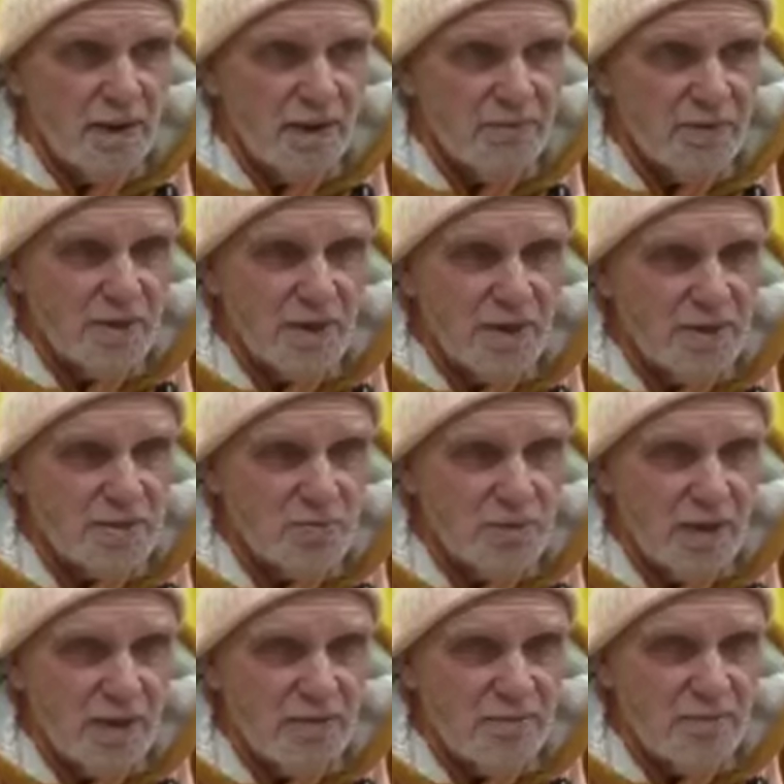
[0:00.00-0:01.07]
Nevertheless,
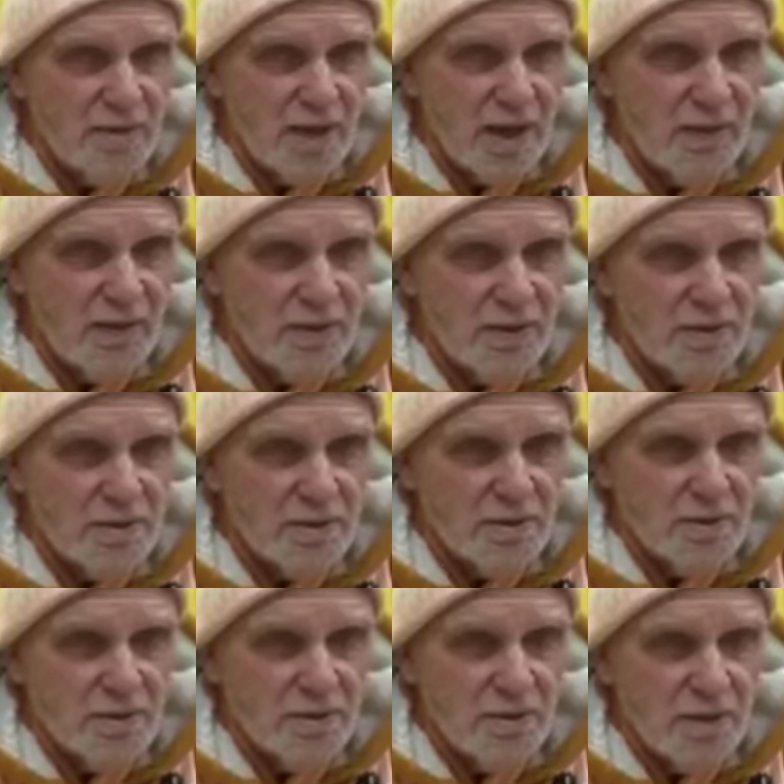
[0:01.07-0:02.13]
we have other
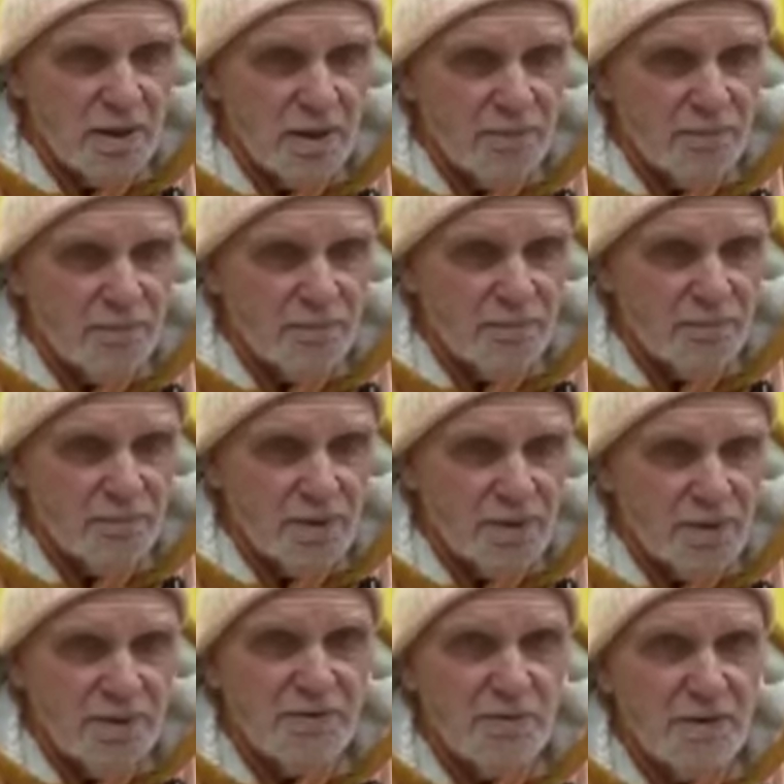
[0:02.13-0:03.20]

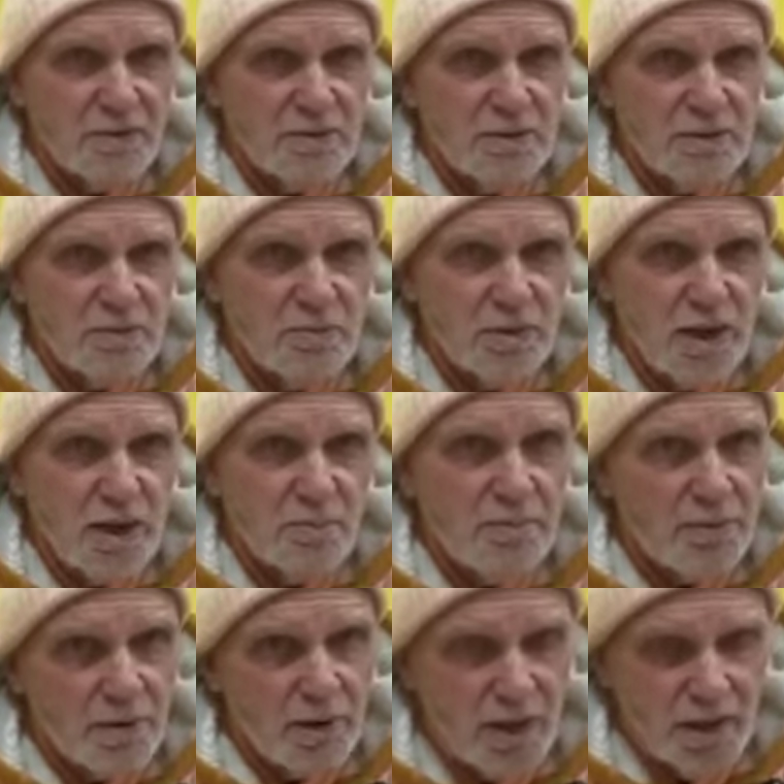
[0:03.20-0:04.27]
difficulties with our
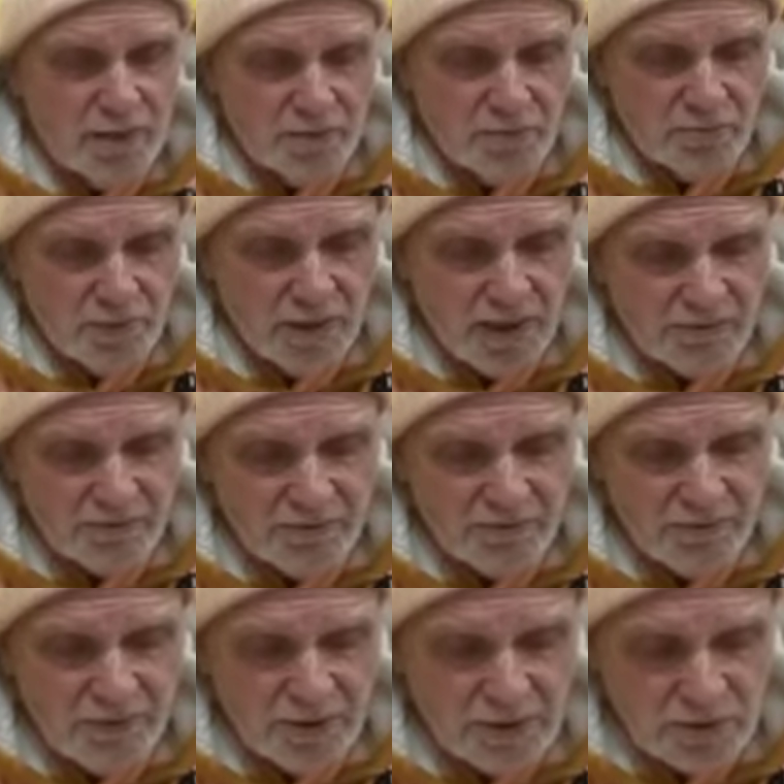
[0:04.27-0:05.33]
pride that we have to
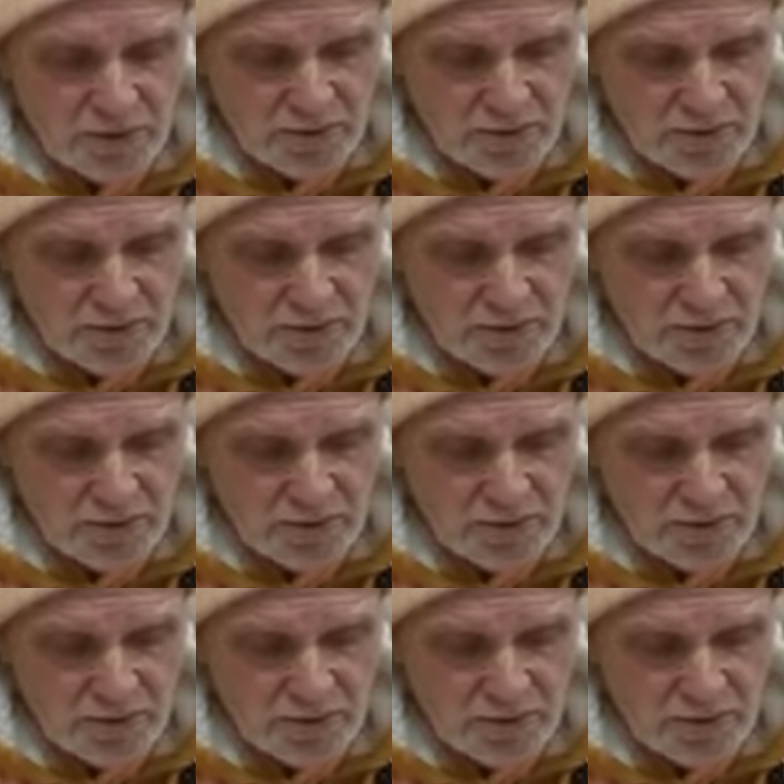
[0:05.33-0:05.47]
face.